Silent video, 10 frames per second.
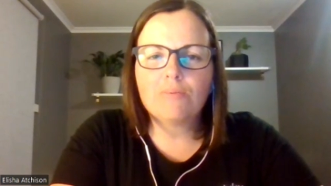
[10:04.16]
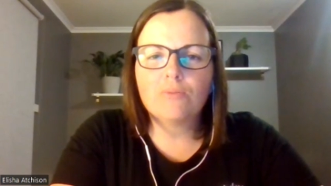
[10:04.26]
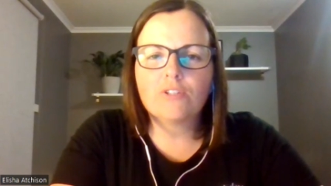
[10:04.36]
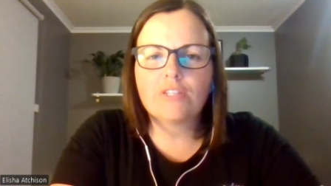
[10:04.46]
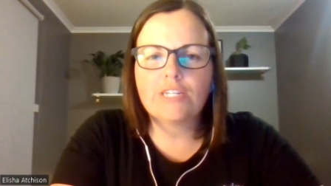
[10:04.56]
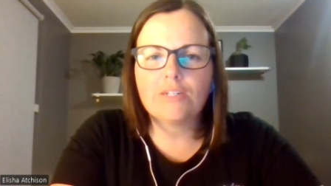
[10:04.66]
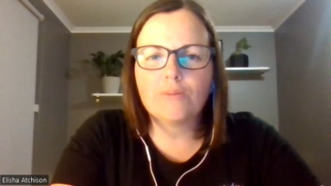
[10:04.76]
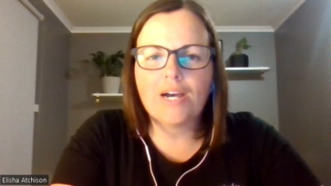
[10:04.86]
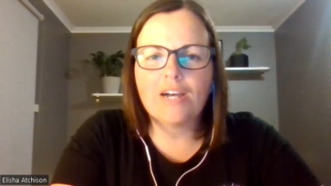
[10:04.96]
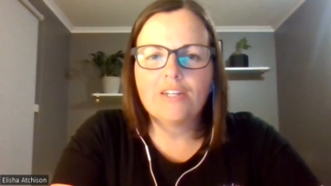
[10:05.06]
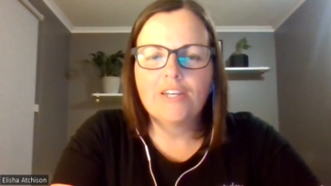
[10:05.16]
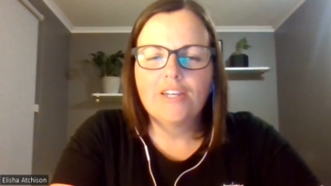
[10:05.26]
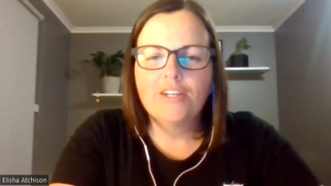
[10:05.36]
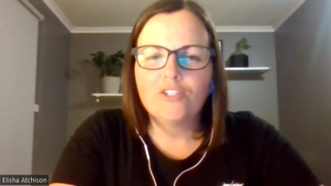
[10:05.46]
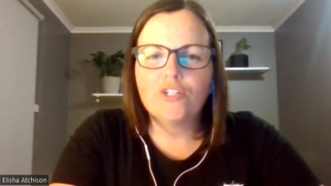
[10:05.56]
people to think about
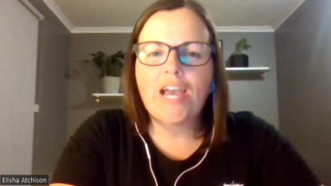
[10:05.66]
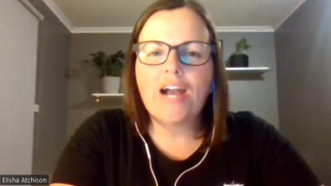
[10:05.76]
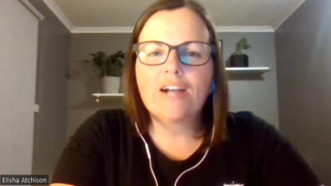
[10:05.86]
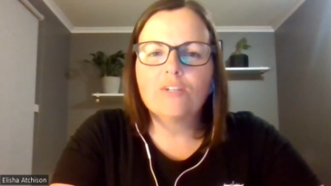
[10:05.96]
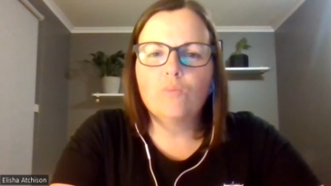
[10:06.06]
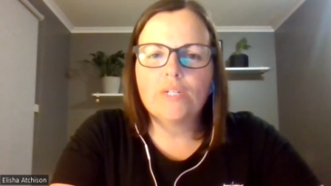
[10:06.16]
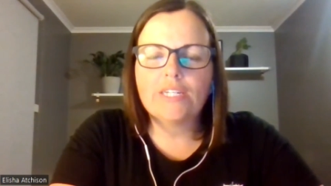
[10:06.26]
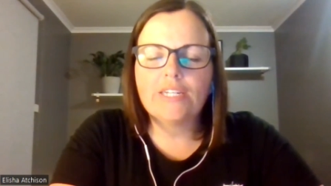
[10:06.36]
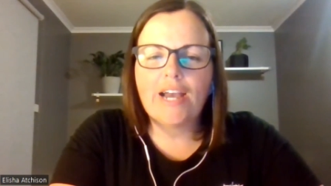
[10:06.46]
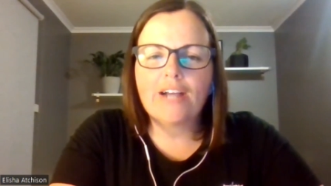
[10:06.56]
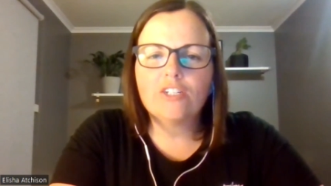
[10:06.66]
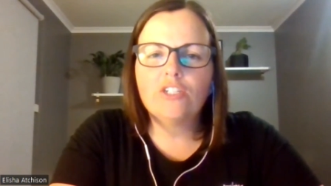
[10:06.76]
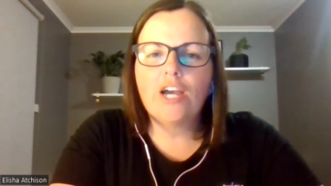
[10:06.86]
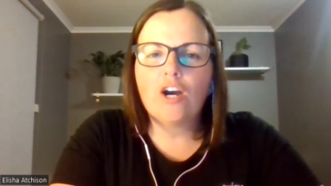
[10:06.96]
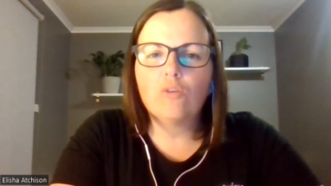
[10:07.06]
you know how can we how can
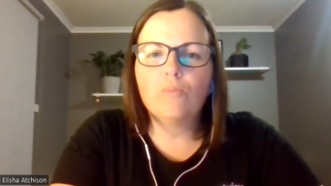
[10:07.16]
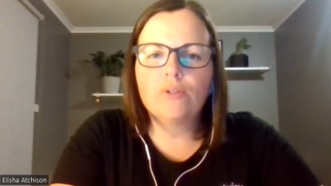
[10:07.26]
you help